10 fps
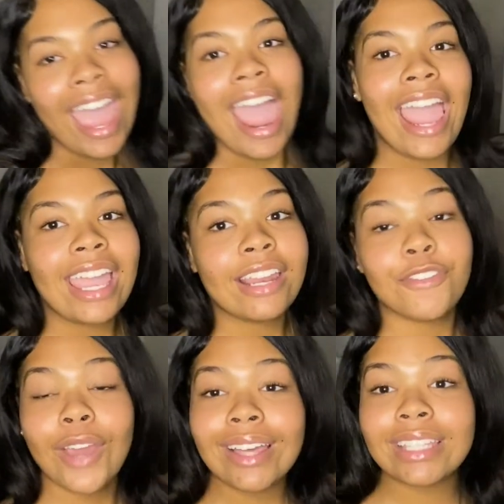And if you
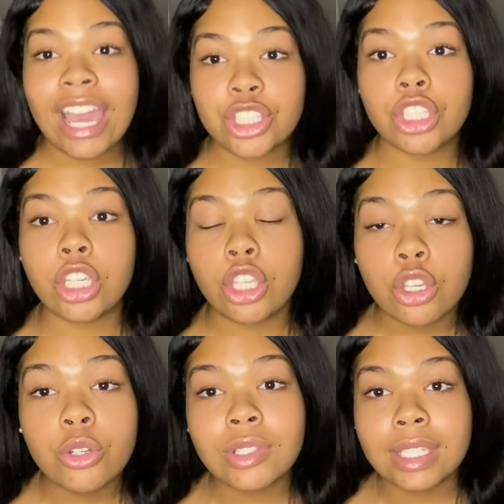guys actually
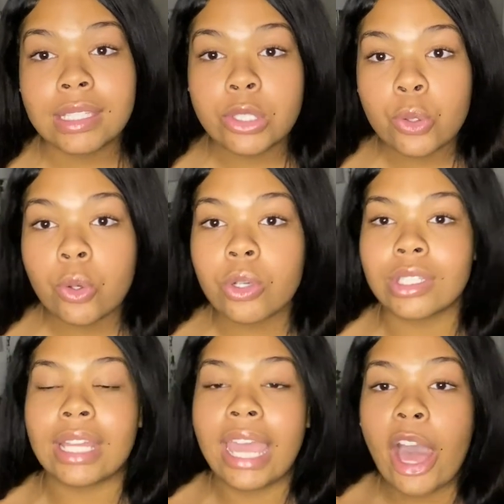use these tools and
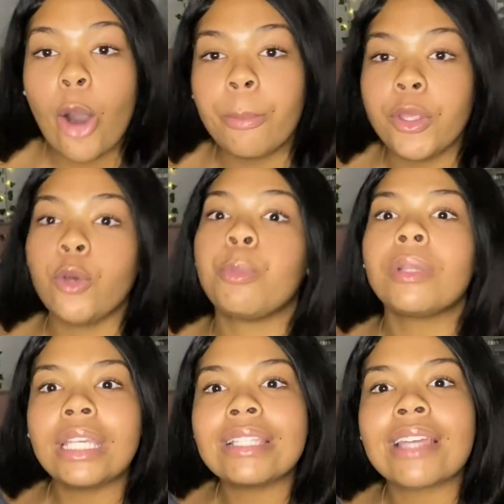they help you,
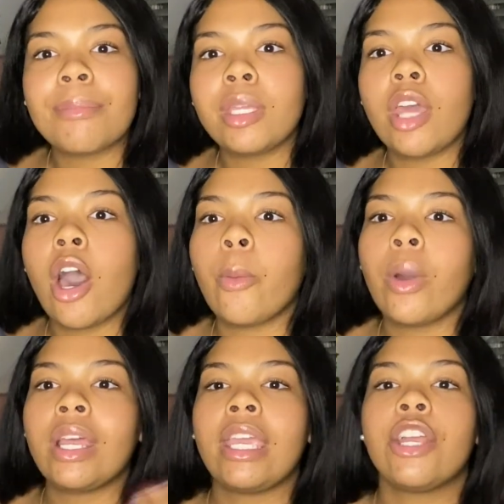please let me know. I want
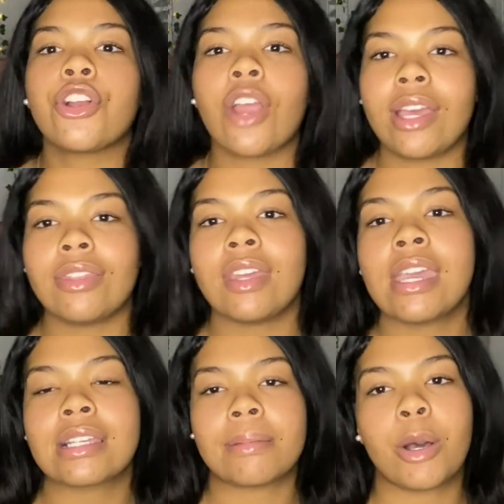to hear great
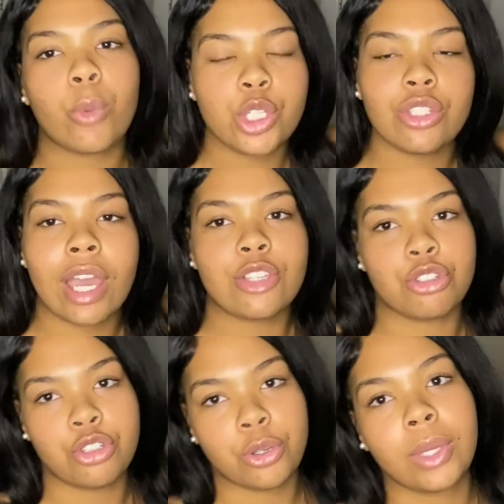things about what you guys are
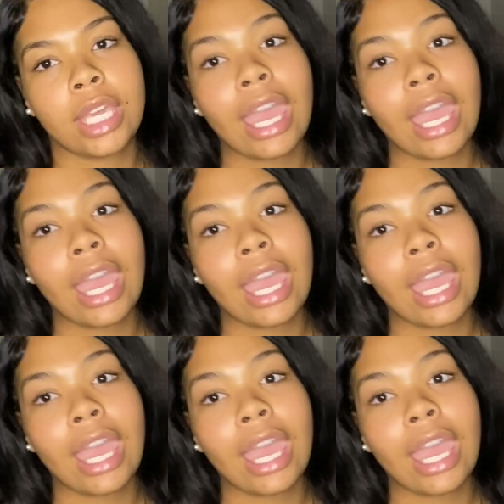doing.